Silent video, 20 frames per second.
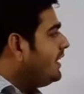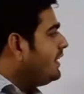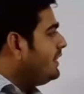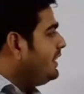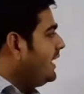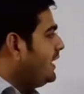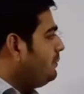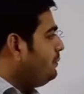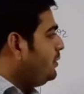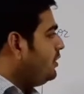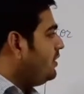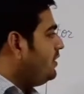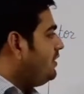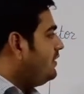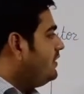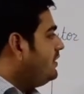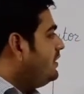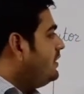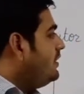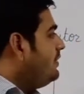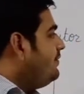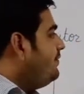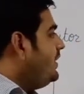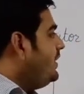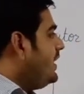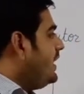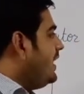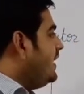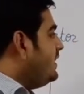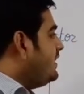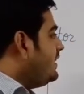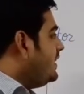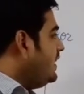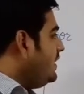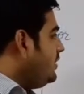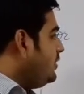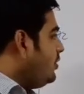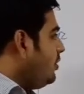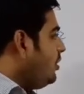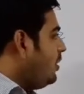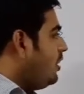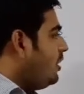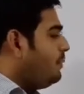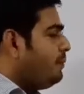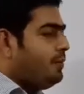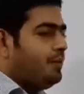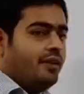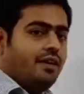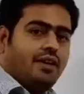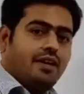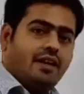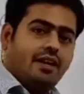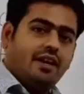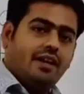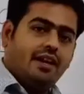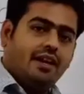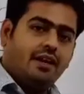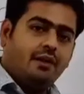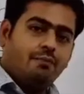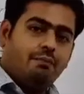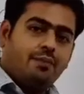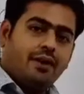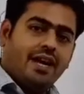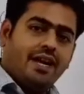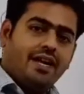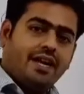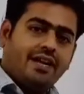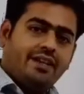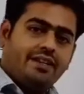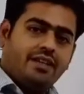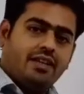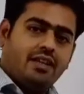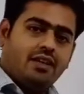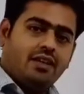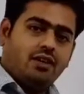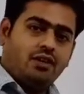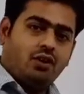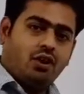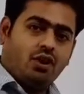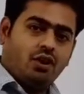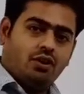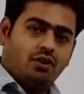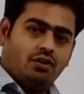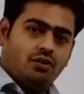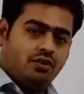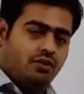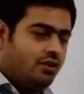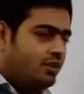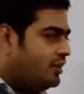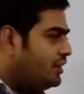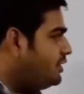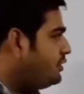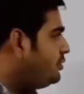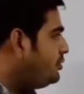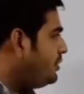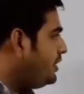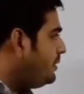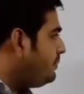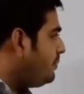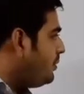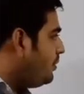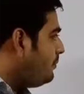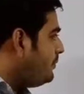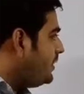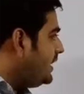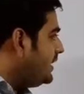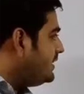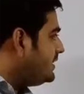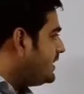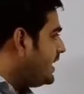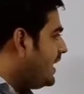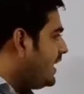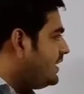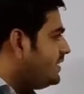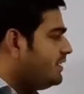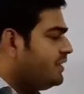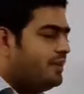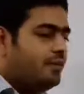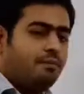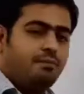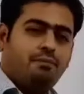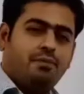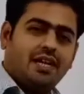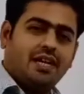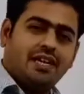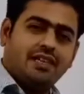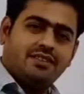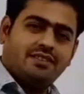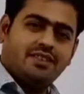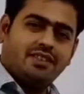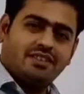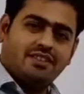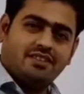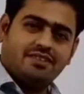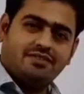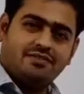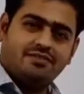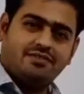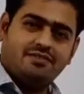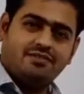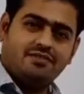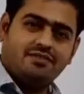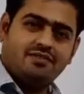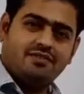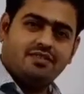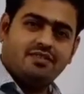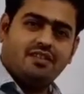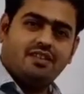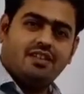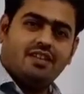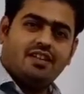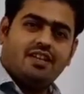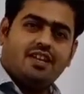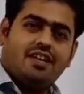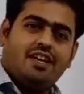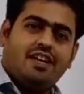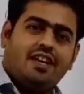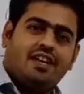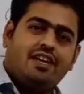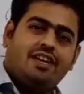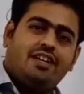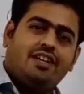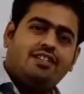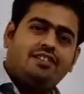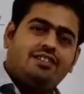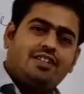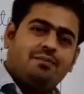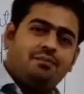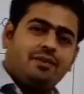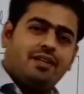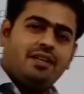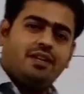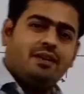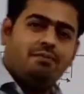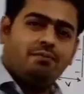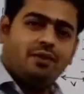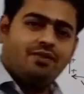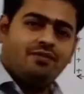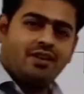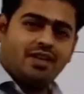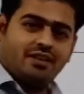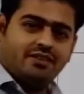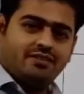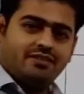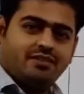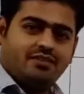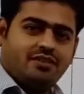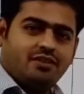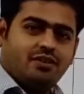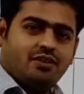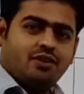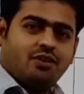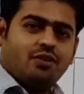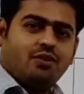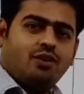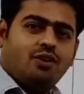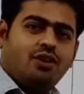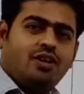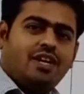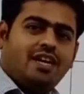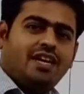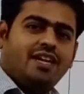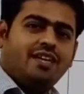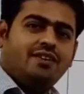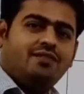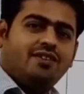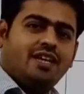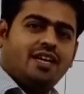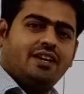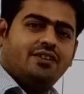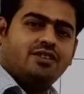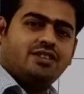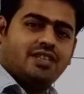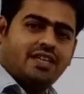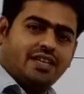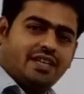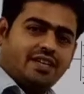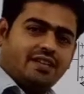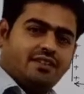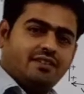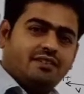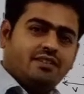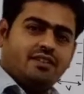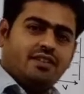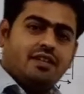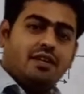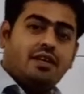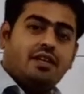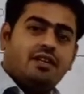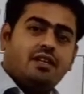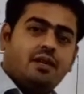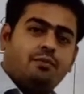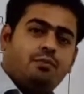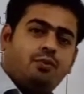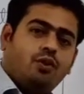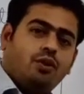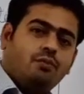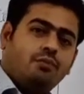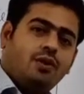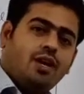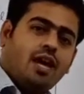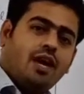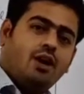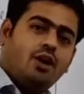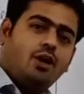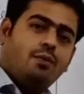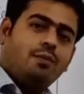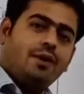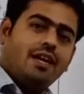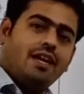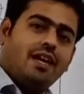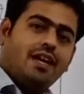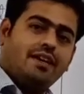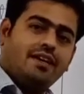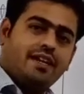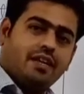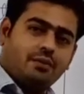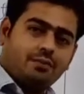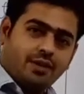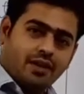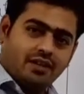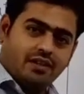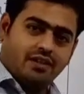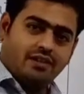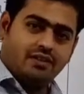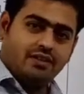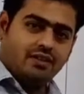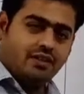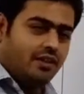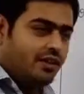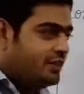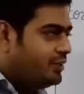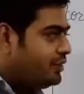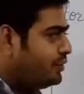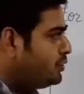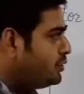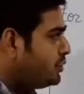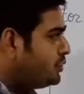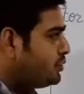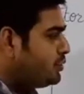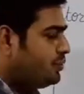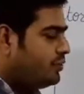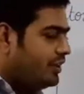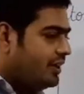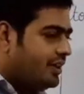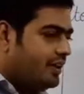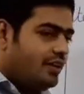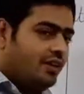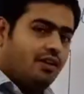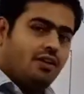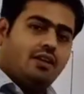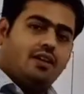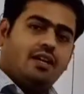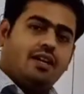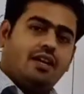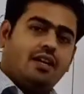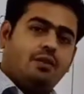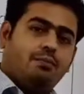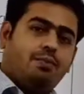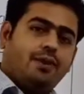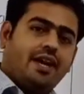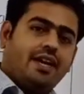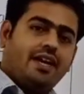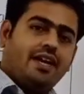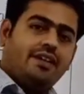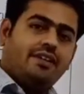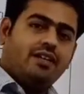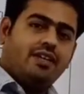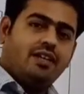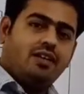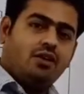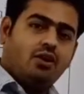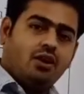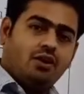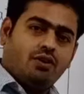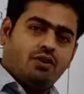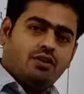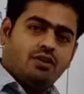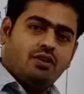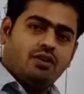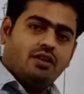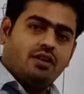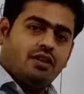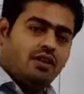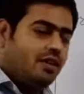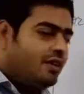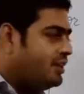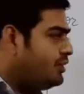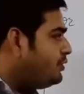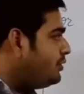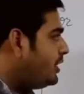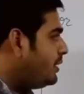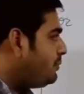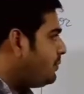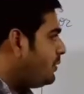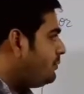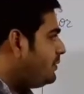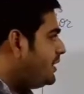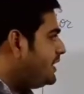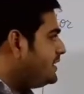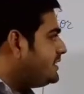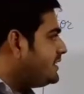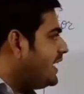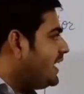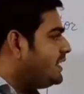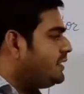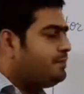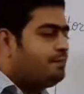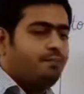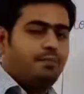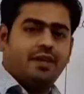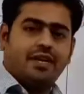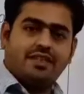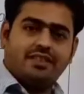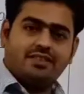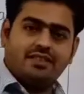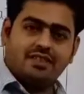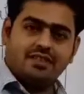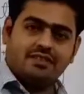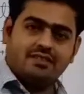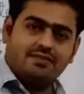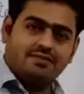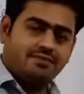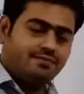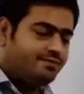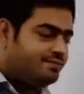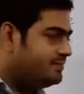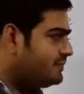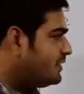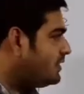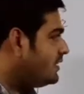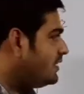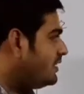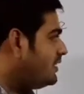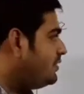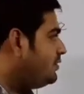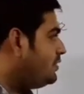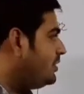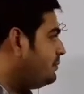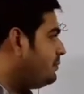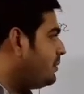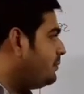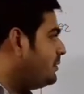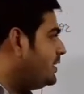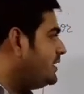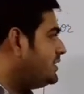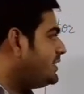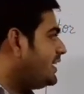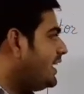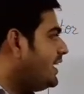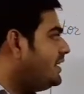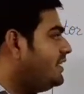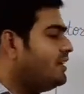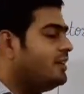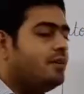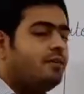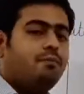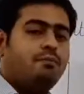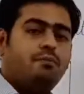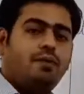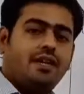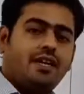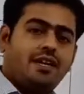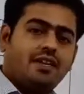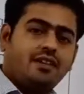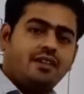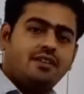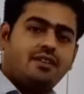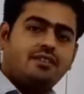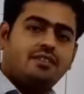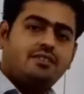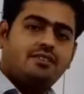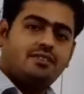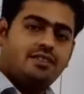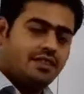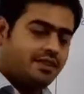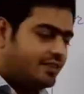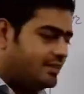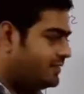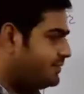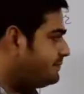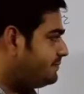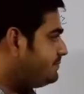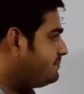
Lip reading: Therefore, we can think of infinitely long uniformly charged plane sheet. And in chapter number 1, already we have studied the formula of electric field due to infinitely long uniformly charged plate sheet. Uniformly charged plane sheet.